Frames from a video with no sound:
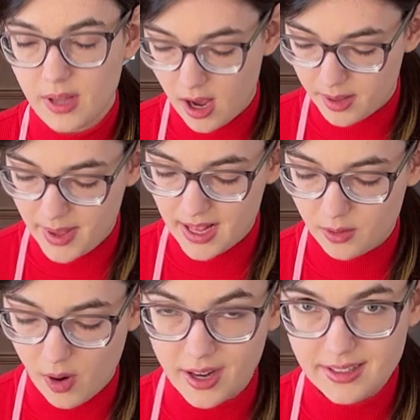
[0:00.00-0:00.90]
Allu
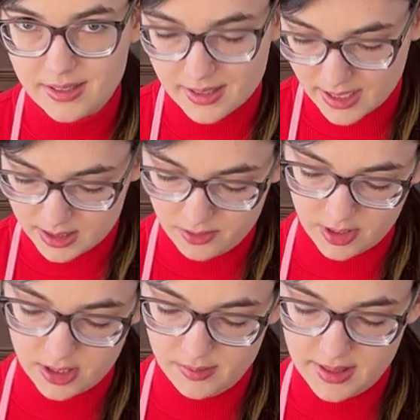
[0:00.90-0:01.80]
Arjun's next
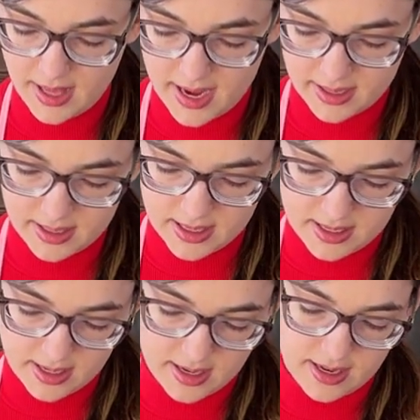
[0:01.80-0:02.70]
film, that
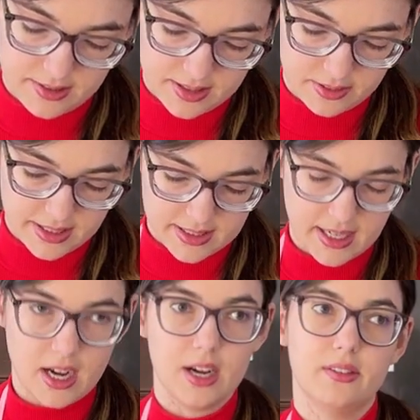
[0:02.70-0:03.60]
got announced the release date
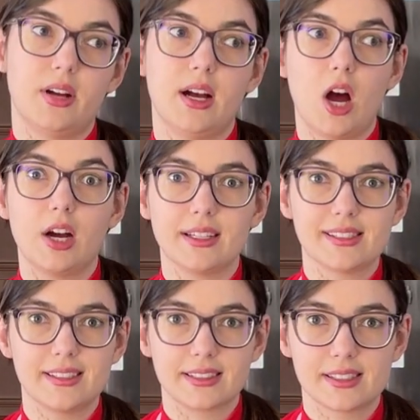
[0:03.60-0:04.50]
of August
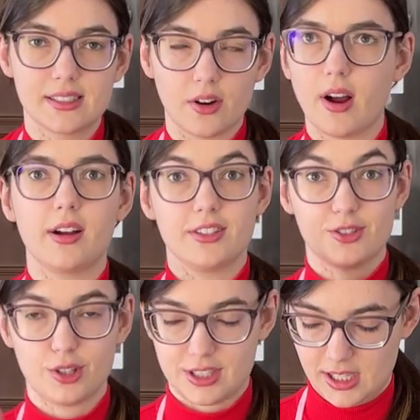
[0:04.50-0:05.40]

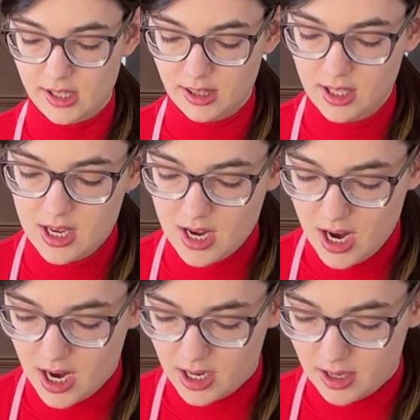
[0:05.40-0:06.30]
13th.
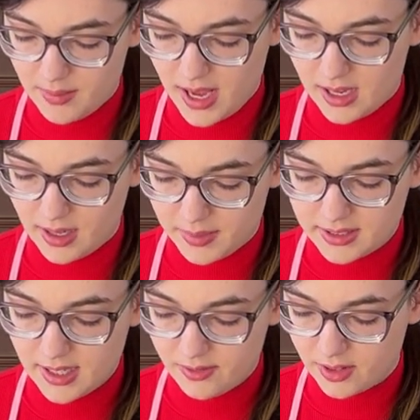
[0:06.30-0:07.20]
And I'm
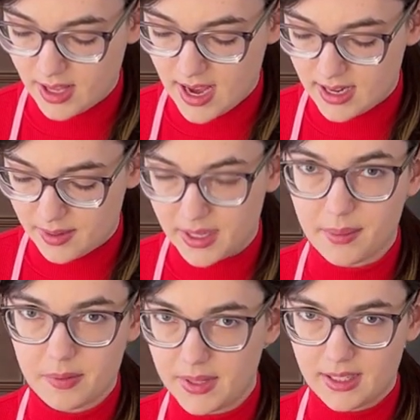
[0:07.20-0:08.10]
excited for that. I mean, I'm a
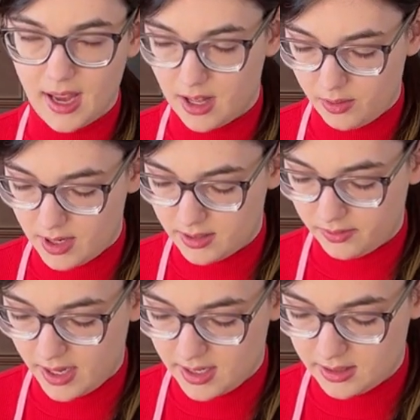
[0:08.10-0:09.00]
big Allu Arjun
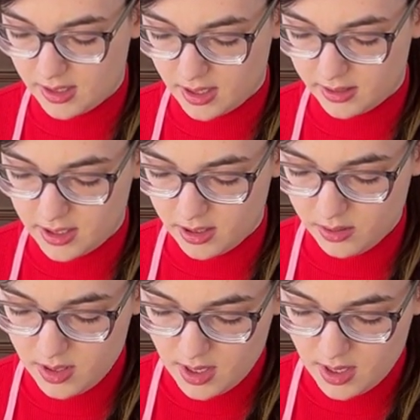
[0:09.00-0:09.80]
fan, as you all know.